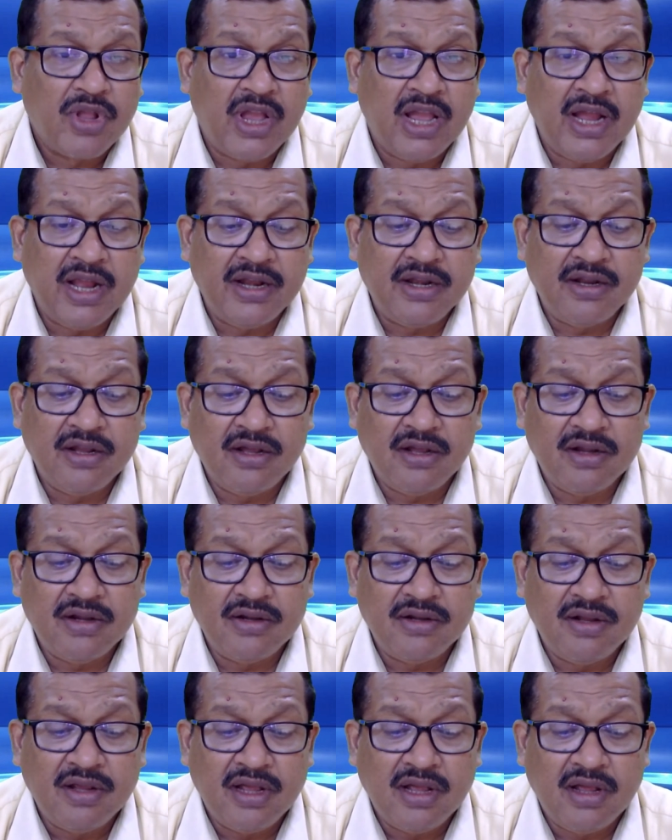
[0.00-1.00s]
and
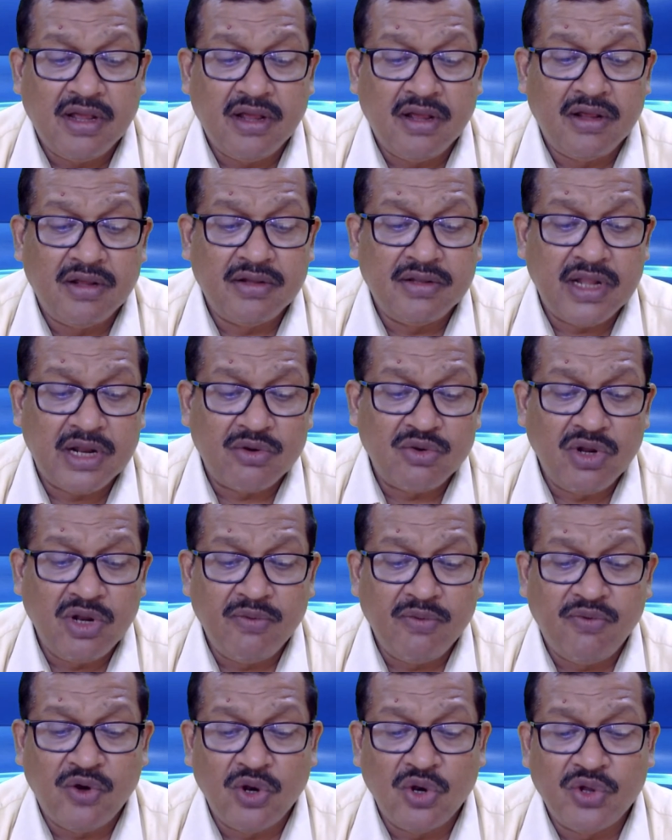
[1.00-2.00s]
that will
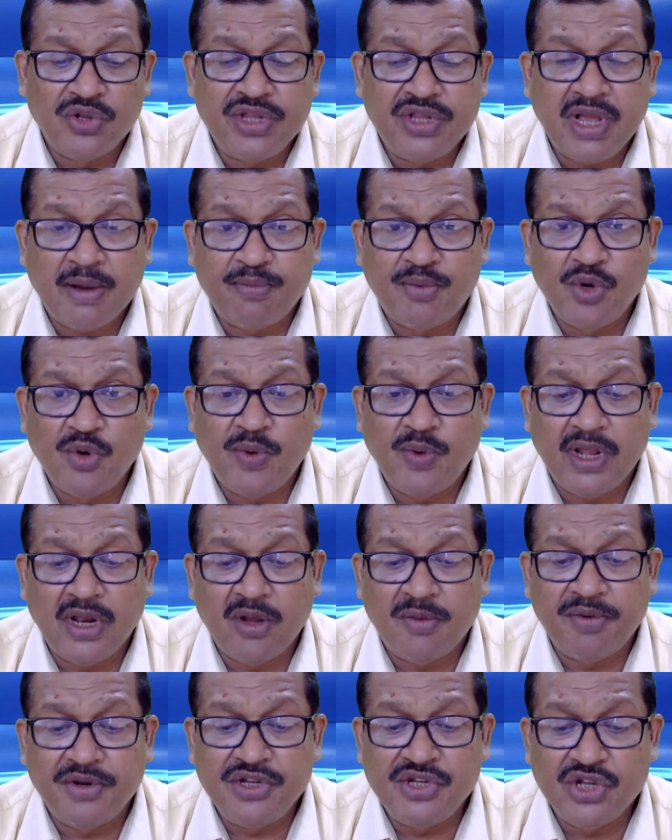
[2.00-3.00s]
follow the approval
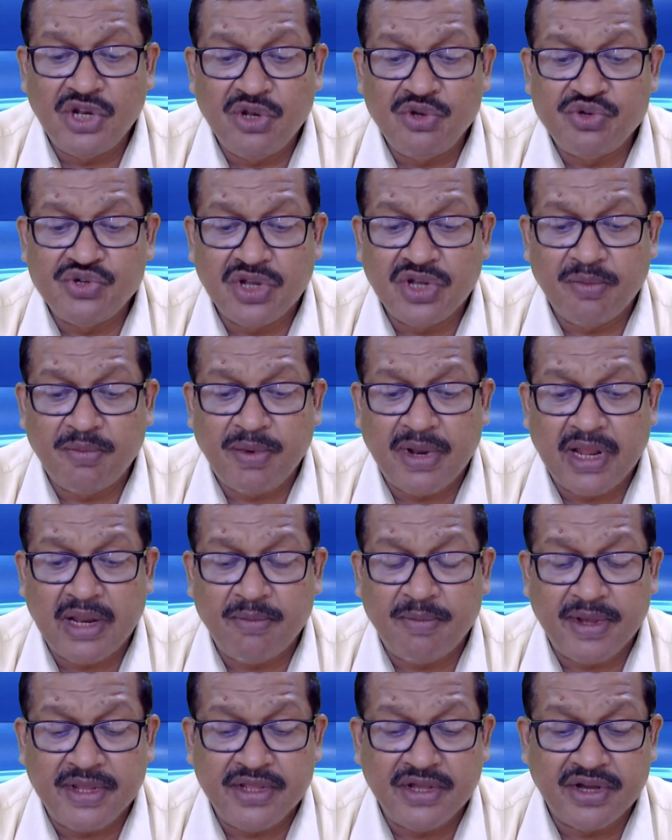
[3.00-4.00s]
of resolution
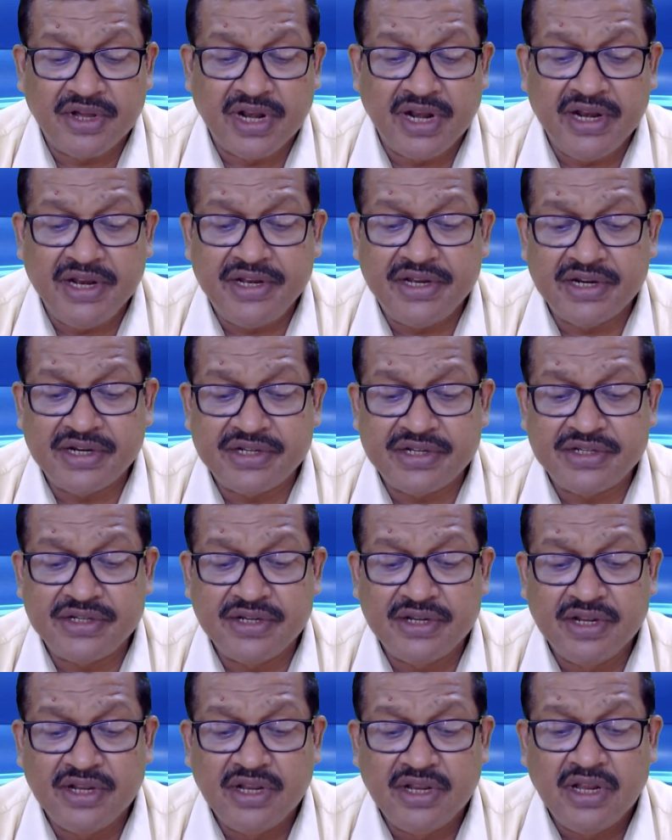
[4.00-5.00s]
plan by the creditors.
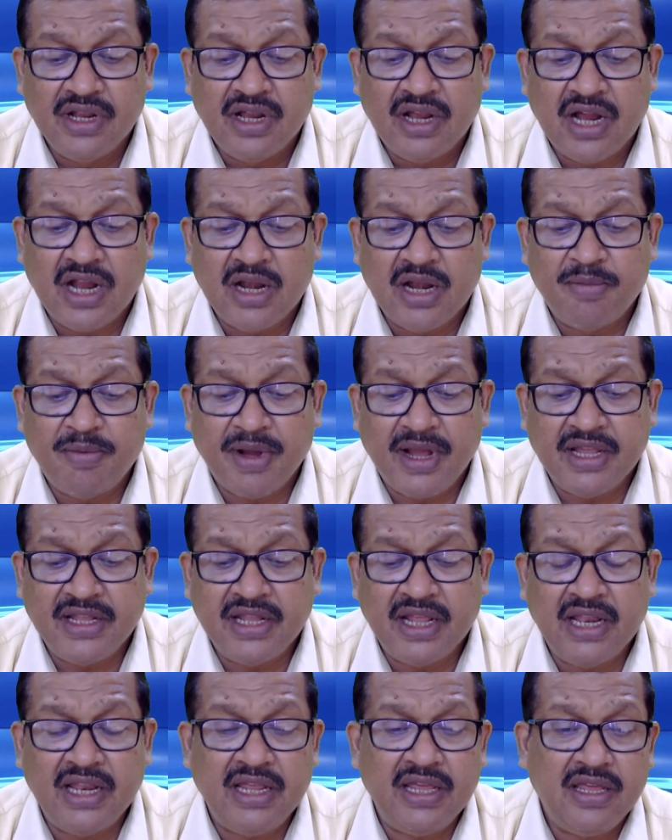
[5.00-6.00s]
And
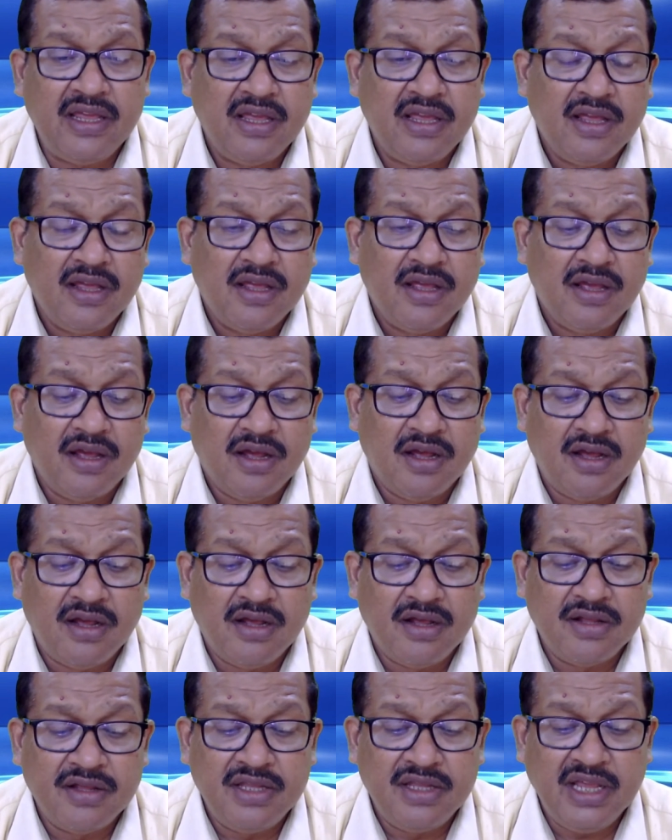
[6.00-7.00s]
finally,
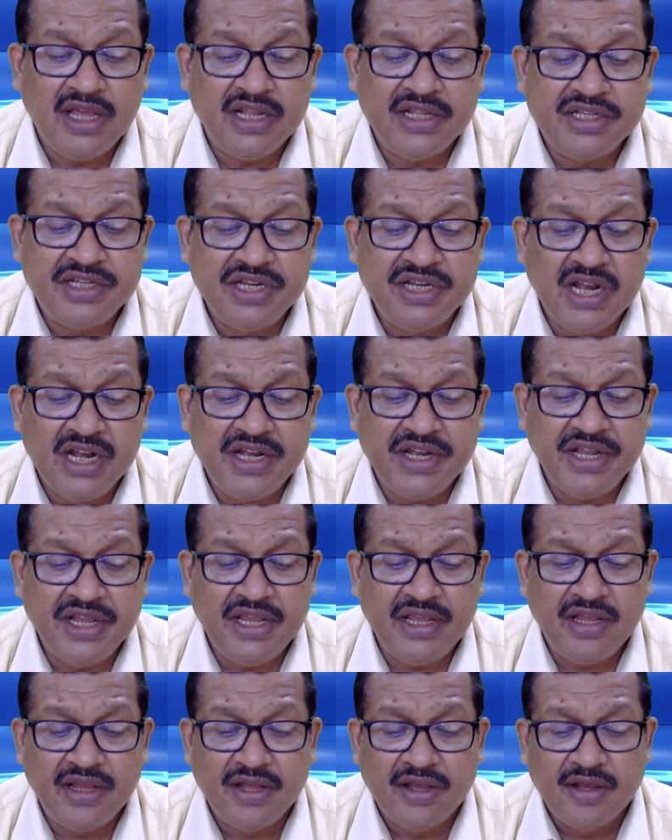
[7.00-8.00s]
the
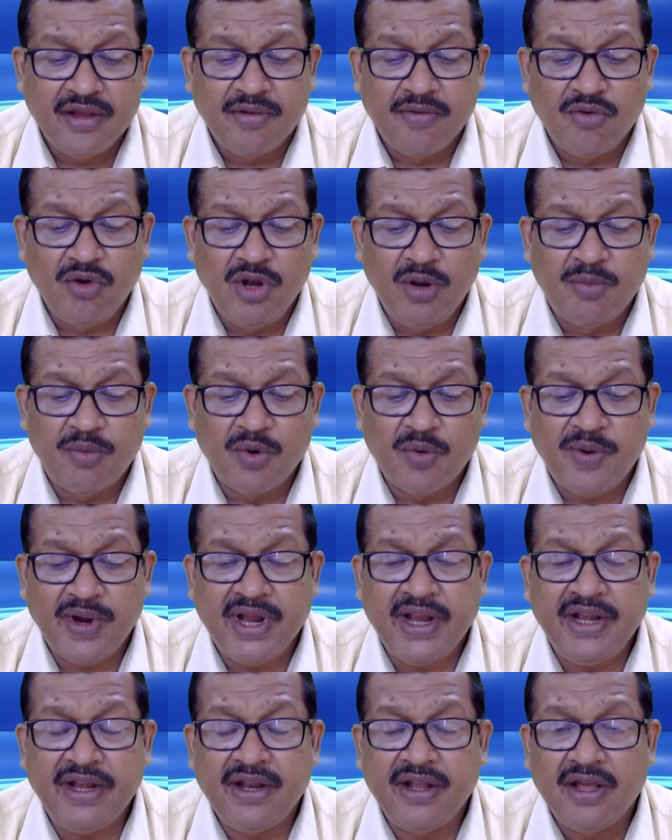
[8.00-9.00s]
NCLT will
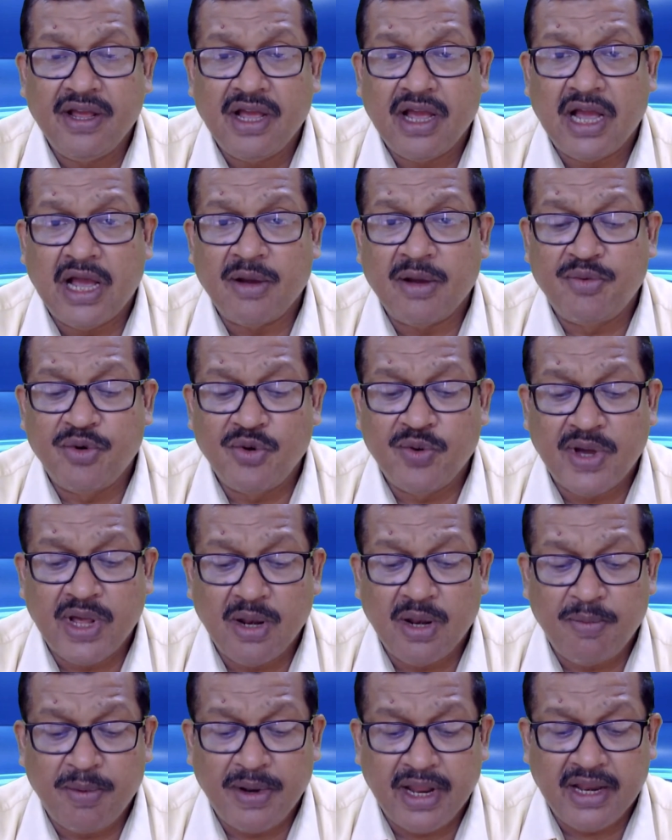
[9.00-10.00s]
provide
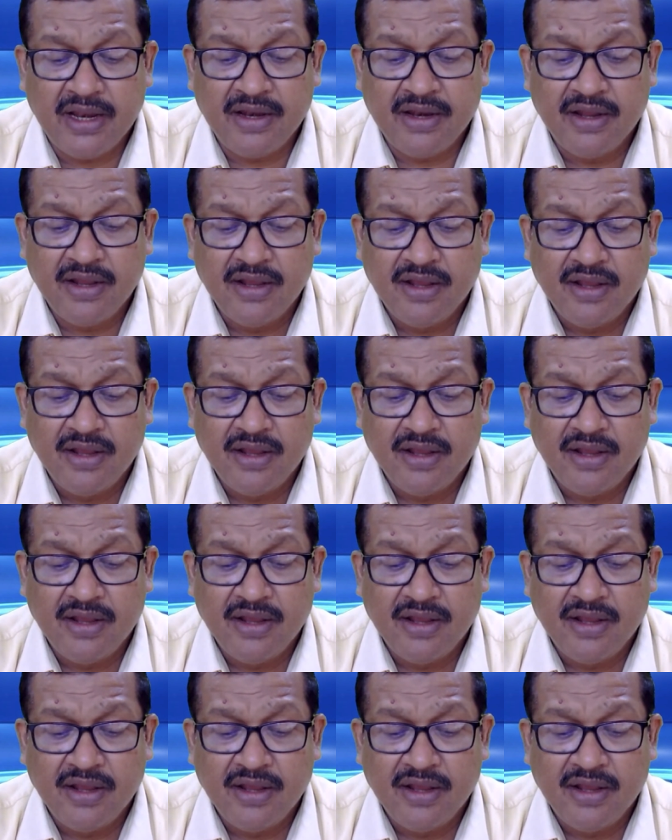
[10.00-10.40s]
approval plan,